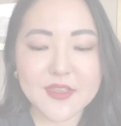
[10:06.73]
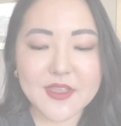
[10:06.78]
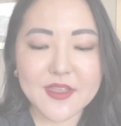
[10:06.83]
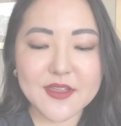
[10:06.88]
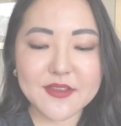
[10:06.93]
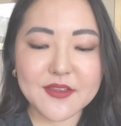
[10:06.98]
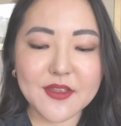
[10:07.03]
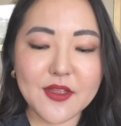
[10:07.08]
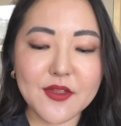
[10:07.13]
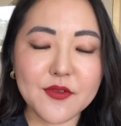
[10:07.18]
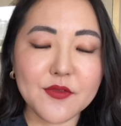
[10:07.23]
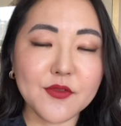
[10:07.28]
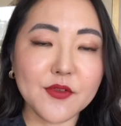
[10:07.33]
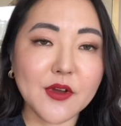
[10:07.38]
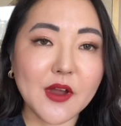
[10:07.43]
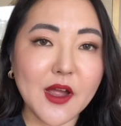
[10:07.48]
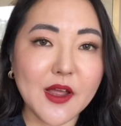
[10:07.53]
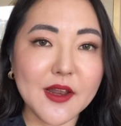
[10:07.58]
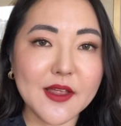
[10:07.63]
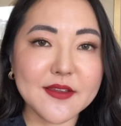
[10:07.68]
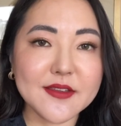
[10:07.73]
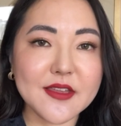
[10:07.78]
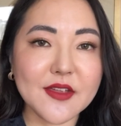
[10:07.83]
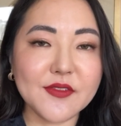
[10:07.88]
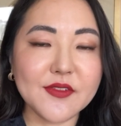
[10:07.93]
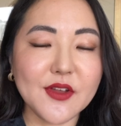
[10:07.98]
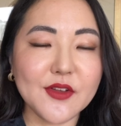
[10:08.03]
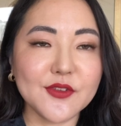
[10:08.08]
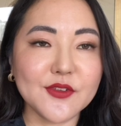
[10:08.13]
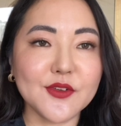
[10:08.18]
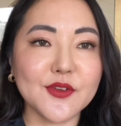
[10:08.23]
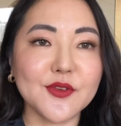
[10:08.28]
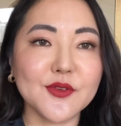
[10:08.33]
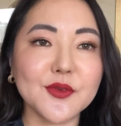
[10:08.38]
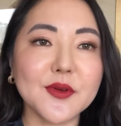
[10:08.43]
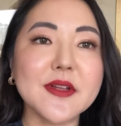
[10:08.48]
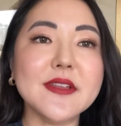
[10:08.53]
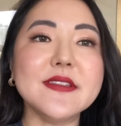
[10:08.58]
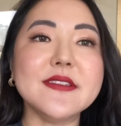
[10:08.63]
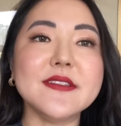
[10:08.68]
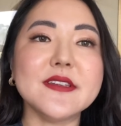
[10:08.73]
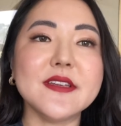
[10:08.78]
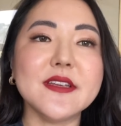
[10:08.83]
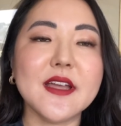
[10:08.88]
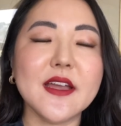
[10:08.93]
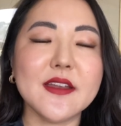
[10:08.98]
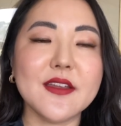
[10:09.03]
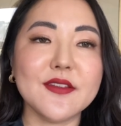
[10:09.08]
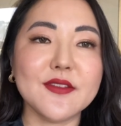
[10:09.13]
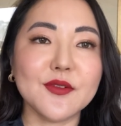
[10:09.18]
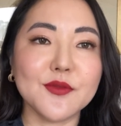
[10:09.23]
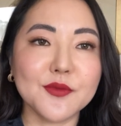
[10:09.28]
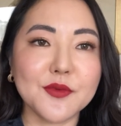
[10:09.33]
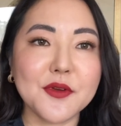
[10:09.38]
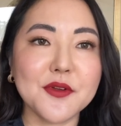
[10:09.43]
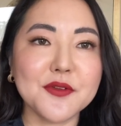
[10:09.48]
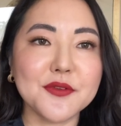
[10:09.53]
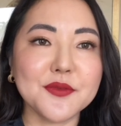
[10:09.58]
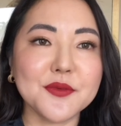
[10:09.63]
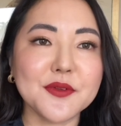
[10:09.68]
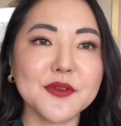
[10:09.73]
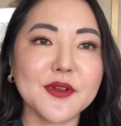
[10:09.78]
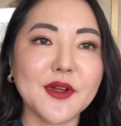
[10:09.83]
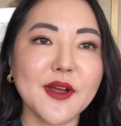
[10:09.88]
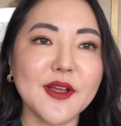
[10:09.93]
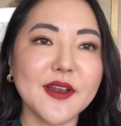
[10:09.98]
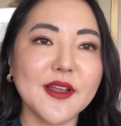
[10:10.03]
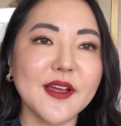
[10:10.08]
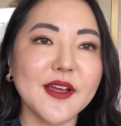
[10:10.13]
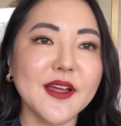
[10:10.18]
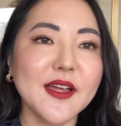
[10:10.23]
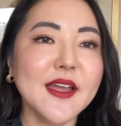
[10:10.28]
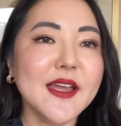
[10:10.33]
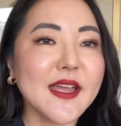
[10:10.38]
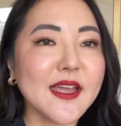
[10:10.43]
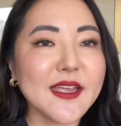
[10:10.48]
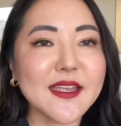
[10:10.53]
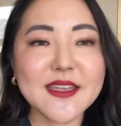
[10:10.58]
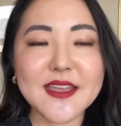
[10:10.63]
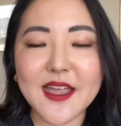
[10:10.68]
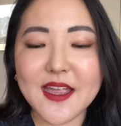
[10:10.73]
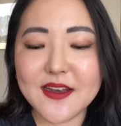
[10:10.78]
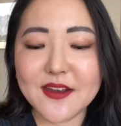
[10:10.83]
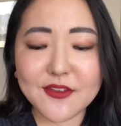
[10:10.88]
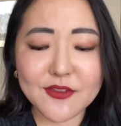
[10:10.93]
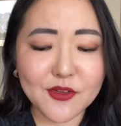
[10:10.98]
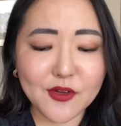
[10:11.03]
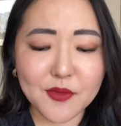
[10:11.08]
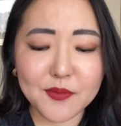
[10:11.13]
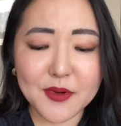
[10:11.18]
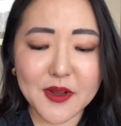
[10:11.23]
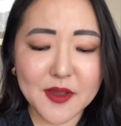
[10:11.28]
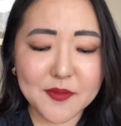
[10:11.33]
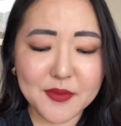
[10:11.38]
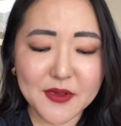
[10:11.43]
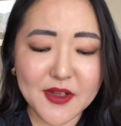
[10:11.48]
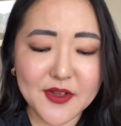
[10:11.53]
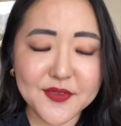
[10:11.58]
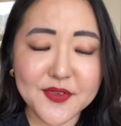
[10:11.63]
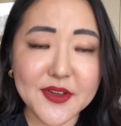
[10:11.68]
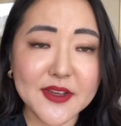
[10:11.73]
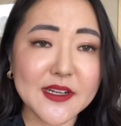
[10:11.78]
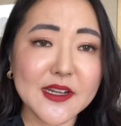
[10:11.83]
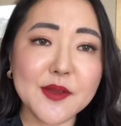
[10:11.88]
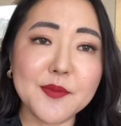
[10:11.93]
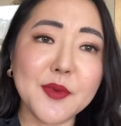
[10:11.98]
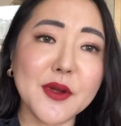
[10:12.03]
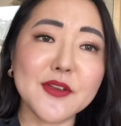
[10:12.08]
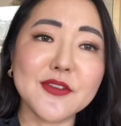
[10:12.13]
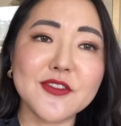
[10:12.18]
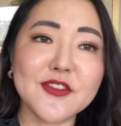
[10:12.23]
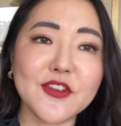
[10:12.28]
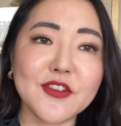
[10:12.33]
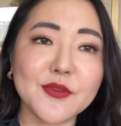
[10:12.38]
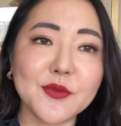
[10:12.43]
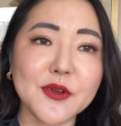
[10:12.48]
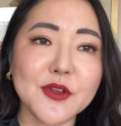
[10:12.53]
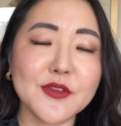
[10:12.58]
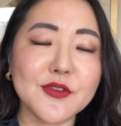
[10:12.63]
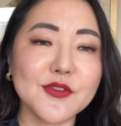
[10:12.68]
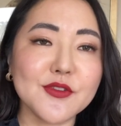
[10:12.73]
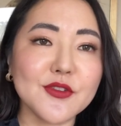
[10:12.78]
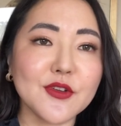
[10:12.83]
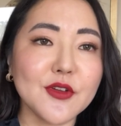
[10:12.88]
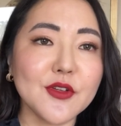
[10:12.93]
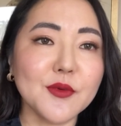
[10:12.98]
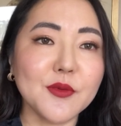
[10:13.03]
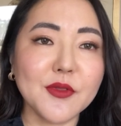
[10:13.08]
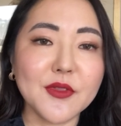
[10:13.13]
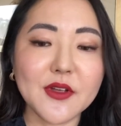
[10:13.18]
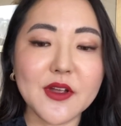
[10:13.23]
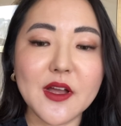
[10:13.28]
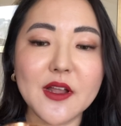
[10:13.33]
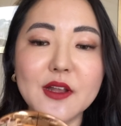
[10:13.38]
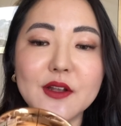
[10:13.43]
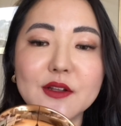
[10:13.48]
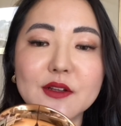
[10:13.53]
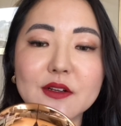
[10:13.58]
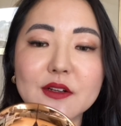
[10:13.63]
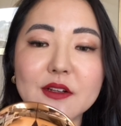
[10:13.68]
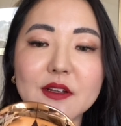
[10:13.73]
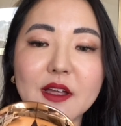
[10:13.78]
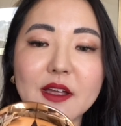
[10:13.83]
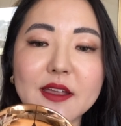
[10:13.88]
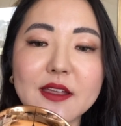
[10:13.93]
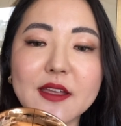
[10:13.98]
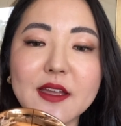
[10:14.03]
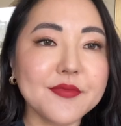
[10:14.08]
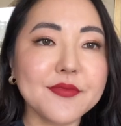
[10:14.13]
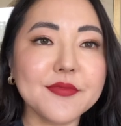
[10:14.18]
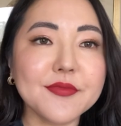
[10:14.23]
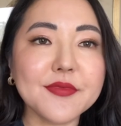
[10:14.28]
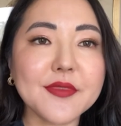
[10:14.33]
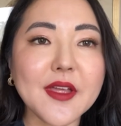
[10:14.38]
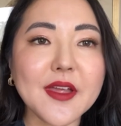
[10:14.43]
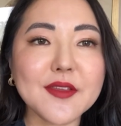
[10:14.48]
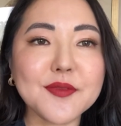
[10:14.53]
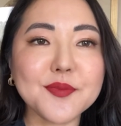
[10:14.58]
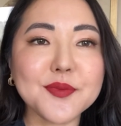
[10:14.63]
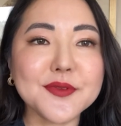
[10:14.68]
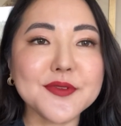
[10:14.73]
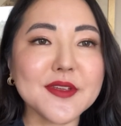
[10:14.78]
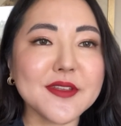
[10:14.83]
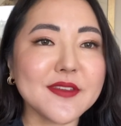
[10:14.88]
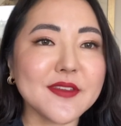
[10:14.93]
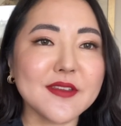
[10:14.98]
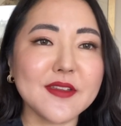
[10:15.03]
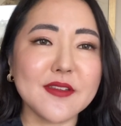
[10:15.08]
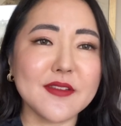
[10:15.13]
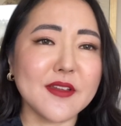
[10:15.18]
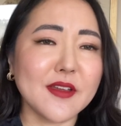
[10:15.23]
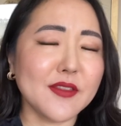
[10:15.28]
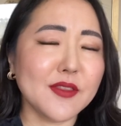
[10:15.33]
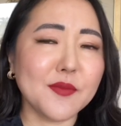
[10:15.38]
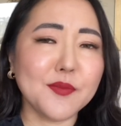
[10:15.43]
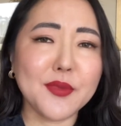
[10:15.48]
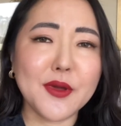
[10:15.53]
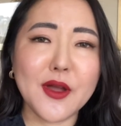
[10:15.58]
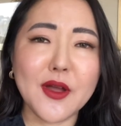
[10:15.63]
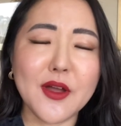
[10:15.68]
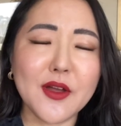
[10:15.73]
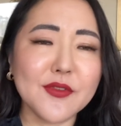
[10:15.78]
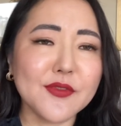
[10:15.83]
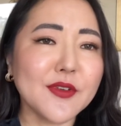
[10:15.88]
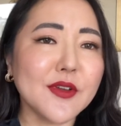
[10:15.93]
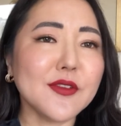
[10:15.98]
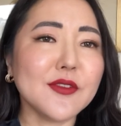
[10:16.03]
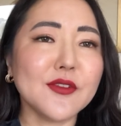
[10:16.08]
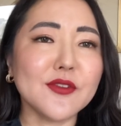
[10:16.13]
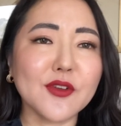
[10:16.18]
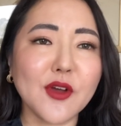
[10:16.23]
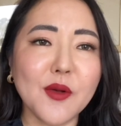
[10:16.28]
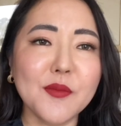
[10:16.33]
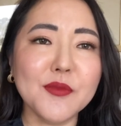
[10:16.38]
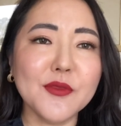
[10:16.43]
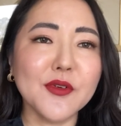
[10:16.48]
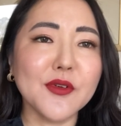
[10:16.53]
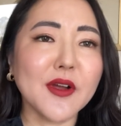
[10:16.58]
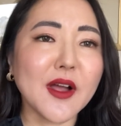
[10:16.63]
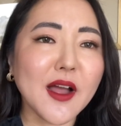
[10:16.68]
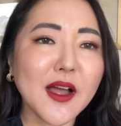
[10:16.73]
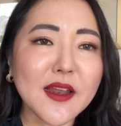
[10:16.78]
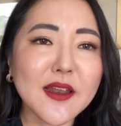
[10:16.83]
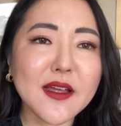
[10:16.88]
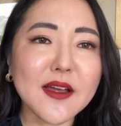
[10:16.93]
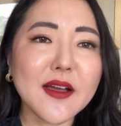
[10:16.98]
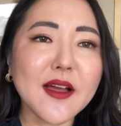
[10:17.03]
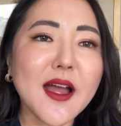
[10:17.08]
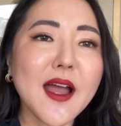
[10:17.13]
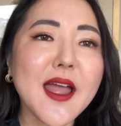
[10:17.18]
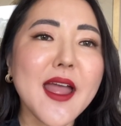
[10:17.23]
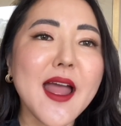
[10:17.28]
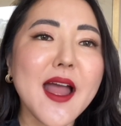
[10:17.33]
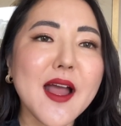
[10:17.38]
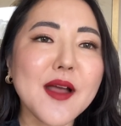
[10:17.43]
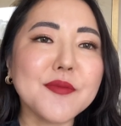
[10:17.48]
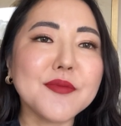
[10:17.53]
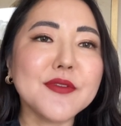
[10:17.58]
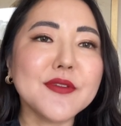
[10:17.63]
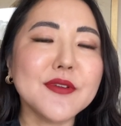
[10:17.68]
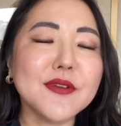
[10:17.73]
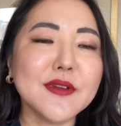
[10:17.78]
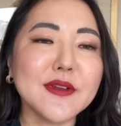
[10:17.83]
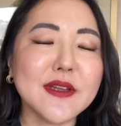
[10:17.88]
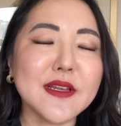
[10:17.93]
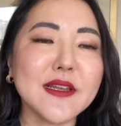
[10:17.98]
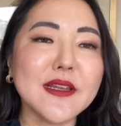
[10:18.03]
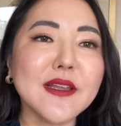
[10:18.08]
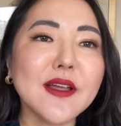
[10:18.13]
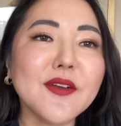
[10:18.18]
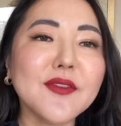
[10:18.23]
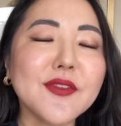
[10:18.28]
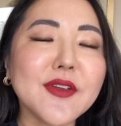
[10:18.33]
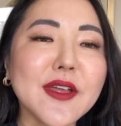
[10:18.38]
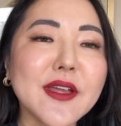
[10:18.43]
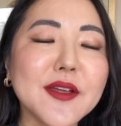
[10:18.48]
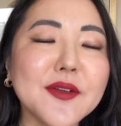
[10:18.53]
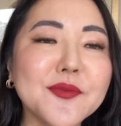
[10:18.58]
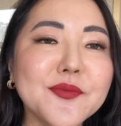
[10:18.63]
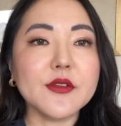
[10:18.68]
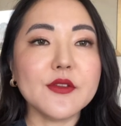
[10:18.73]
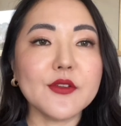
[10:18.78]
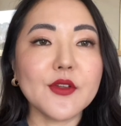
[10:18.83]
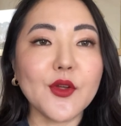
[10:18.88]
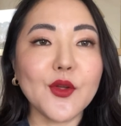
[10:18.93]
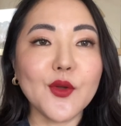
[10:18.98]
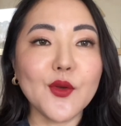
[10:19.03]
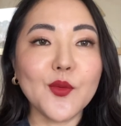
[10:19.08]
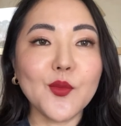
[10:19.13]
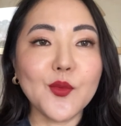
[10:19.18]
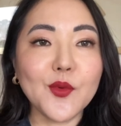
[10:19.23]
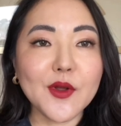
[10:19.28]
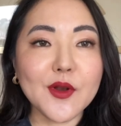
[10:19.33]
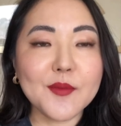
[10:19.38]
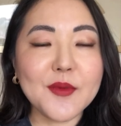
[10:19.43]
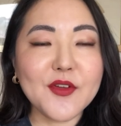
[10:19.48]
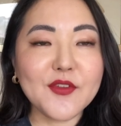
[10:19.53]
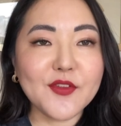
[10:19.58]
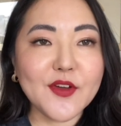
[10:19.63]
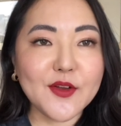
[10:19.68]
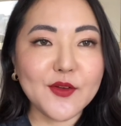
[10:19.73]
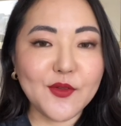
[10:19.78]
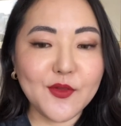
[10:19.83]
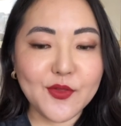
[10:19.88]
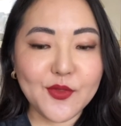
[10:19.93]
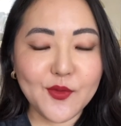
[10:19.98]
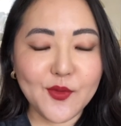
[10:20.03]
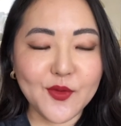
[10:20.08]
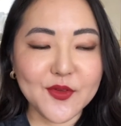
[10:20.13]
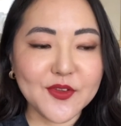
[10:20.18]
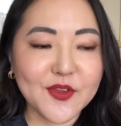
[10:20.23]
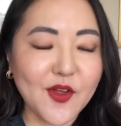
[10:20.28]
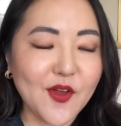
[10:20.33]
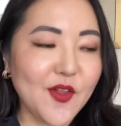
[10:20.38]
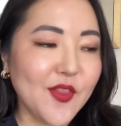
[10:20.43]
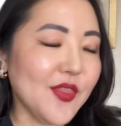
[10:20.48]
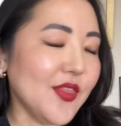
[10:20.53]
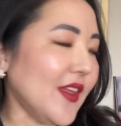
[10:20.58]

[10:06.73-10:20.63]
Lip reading: is color 720 and it's a rosewood color. Again, it's not applied perfectly, but I just wanted to show you what the color looked like. As predicted, it's like the perfect autumnal color. I absolutely love it. So what are my final thoughts on